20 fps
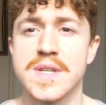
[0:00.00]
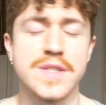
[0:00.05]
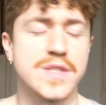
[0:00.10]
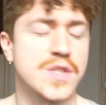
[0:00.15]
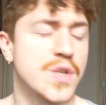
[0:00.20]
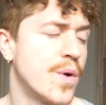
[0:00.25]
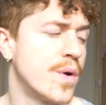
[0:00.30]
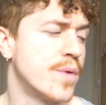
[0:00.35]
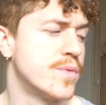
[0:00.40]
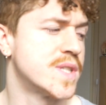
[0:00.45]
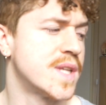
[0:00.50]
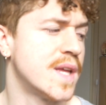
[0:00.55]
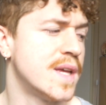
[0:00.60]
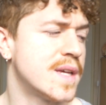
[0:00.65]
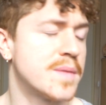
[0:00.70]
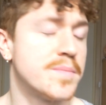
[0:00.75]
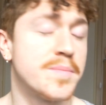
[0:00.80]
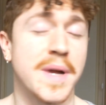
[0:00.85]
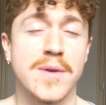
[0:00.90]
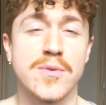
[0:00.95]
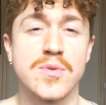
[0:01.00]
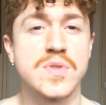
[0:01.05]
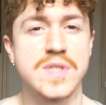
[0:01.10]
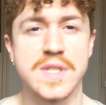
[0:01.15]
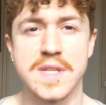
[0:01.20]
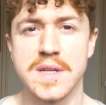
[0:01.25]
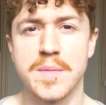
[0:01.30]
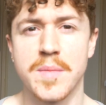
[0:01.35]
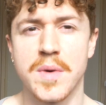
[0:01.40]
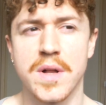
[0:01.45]
and so I was taking
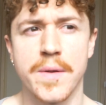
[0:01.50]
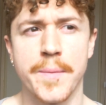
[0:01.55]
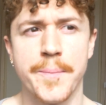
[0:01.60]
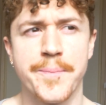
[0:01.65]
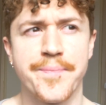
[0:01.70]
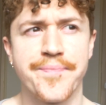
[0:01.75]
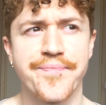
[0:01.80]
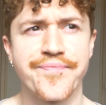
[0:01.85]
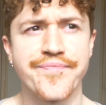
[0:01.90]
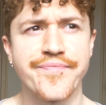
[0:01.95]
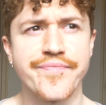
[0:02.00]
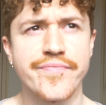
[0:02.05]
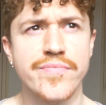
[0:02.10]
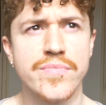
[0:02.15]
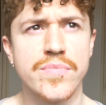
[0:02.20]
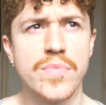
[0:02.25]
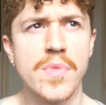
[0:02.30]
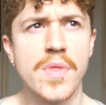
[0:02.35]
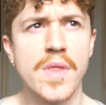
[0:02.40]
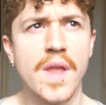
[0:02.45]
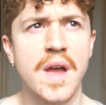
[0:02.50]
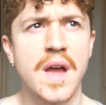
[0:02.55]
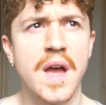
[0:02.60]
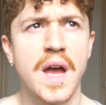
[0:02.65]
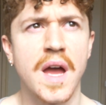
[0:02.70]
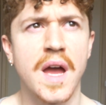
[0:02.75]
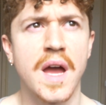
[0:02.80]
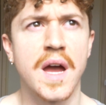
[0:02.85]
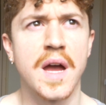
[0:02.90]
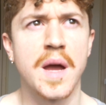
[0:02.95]
paracetamol
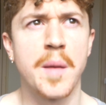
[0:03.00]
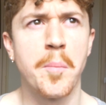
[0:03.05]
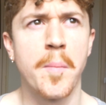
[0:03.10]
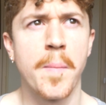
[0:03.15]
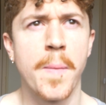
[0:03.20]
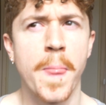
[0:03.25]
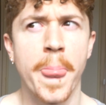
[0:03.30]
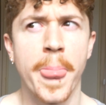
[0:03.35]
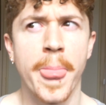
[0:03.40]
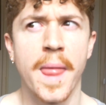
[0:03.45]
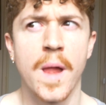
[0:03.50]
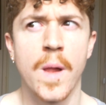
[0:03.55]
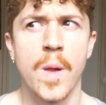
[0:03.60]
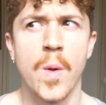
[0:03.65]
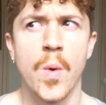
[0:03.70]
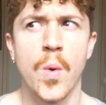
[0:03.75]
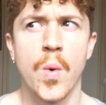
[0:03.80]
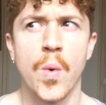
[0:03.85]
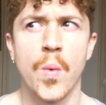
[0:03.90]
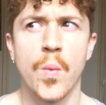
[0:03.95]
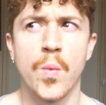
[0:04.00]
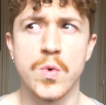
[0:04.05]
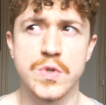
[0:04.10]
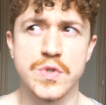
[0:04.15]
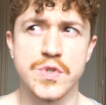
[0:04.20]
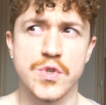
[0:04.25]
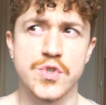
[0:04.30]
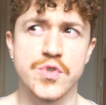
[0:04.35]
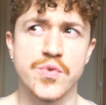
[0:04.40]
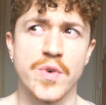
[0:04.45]
um,
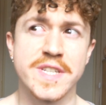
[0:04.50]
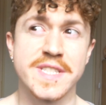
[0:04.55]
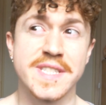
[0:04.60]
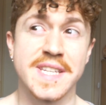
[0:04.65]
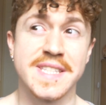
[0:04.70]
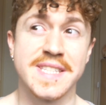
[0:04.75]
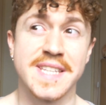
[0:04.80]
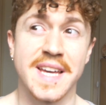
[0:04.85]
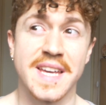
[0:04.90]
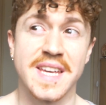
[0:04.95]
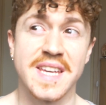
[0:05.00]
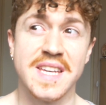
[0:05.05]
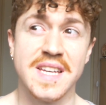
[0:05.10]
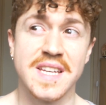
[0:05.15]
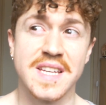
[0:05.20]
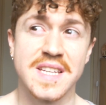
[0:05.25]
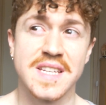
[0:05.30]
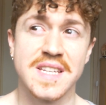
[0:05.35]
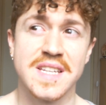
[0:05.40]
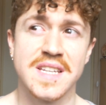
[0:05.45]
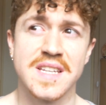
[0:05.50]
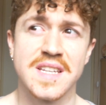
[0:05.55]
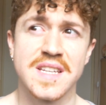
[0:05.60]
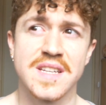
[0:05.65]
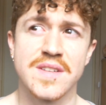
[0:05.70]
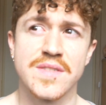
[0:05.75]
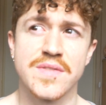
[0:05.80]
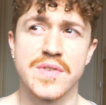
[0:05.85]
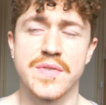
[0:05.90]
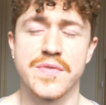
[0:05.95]
once or twice a day
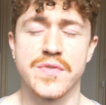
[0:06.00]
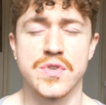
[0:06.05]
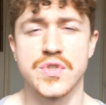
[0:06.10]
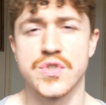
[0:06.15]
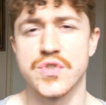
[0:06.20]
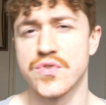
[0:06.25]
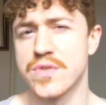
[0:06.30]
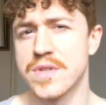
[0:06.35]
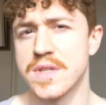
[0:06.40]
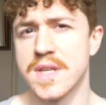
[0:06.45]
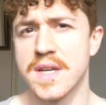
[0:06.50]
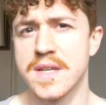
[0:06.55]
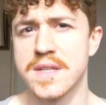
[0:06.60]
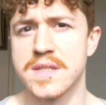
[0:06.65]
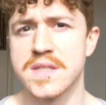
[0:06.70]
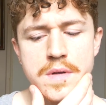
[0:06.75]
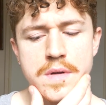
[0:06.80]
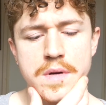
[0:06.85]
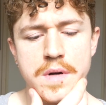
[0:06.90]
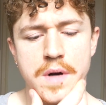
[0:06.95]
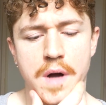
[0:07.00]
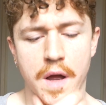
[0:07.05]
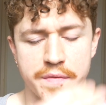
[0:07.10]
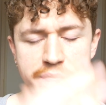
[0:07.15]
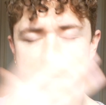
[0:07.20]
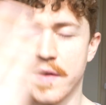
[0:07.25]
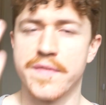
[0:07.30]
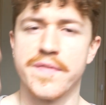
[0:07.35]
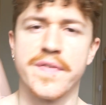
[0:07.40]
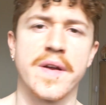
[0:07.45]
for the first three days. I
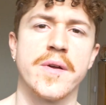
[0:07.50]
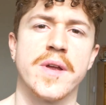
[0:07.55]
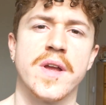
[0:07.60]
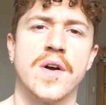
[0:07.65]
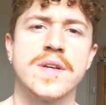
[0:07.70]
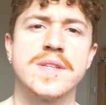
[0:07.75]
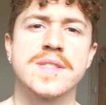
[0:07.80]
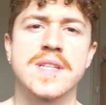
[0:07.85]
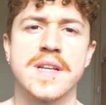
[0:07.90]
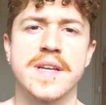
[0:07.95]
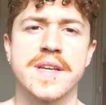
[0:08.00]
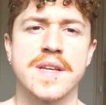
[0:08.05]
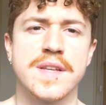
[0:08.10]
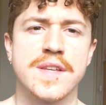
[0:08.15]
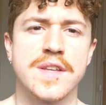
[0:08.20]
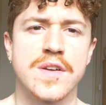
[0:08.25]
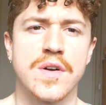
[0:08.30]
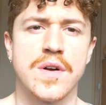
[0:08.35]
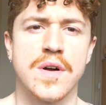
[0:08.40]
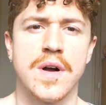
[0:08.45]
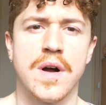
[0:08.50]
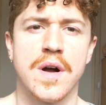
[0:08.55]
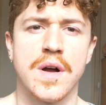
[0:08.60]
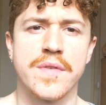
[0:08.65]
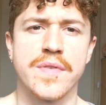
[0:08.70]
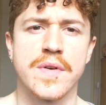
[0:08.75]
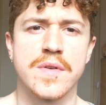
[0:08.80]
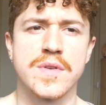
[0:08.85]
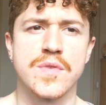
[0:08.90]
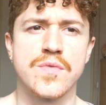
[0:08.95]
felt very isolated. I
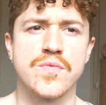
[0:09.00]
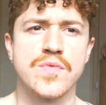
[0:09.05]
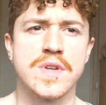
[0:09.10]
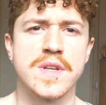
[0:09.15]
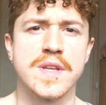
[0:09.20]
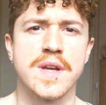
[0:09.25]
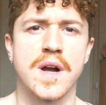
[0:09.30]
found it really